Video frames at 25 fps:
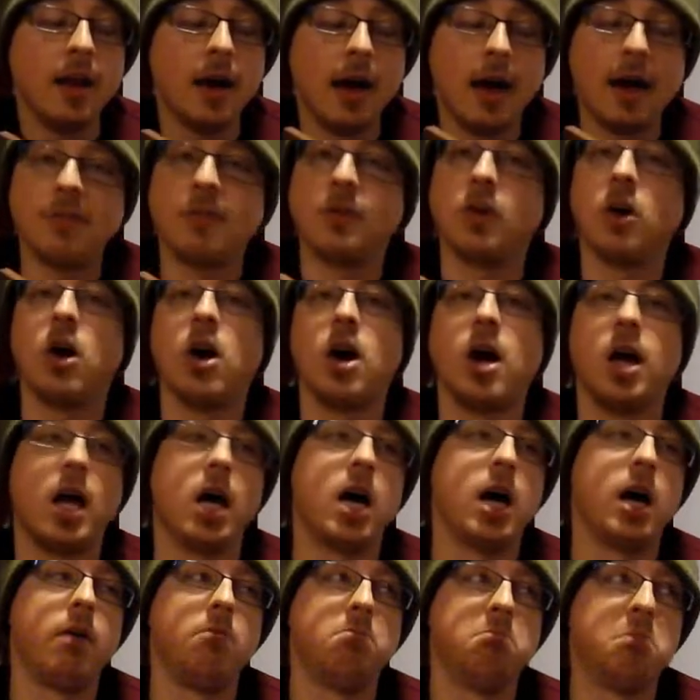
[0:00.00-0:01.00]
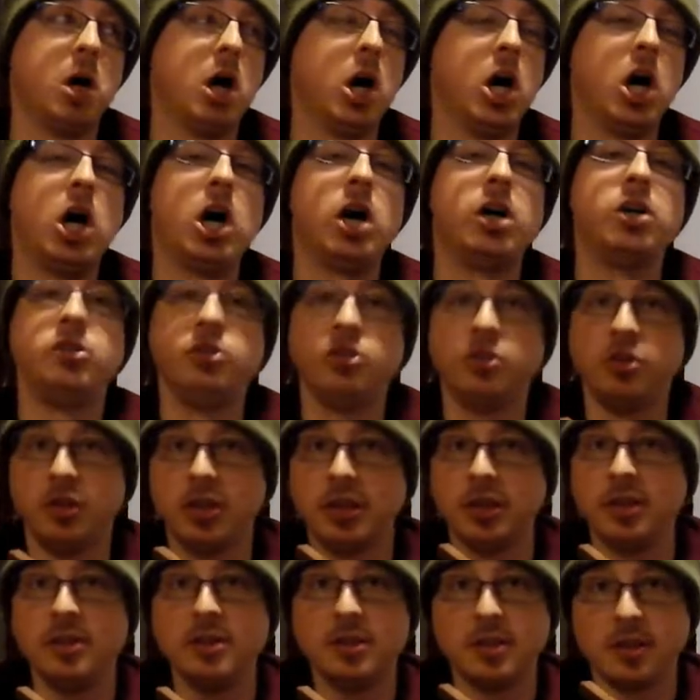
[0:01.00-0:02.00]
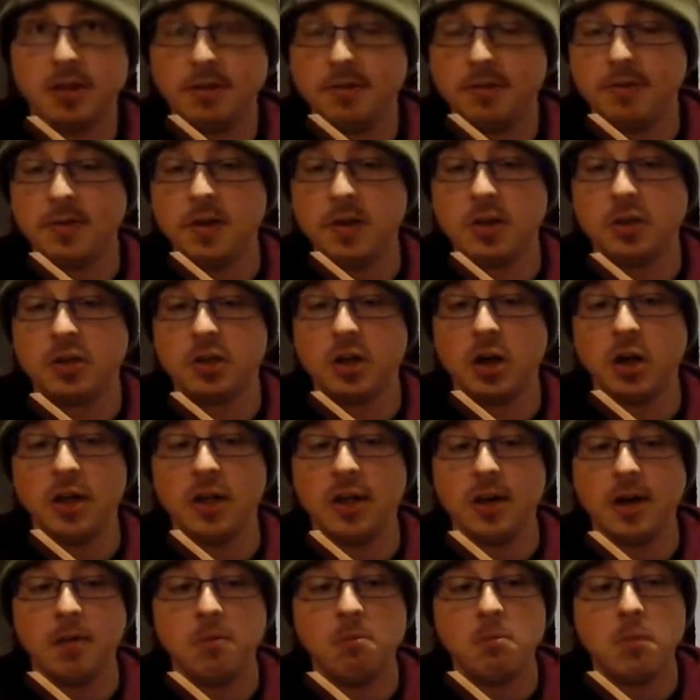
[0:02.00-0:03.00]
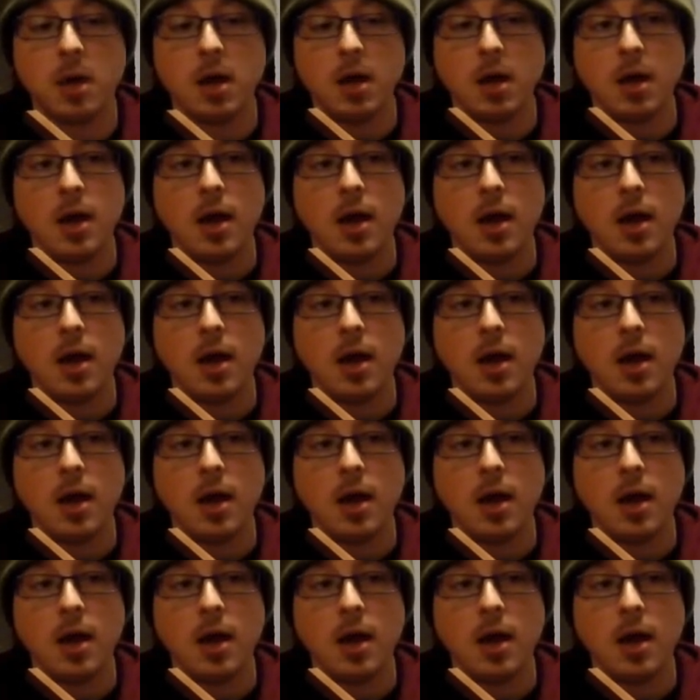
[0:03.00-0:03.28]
I've caught hundreds of fish on them,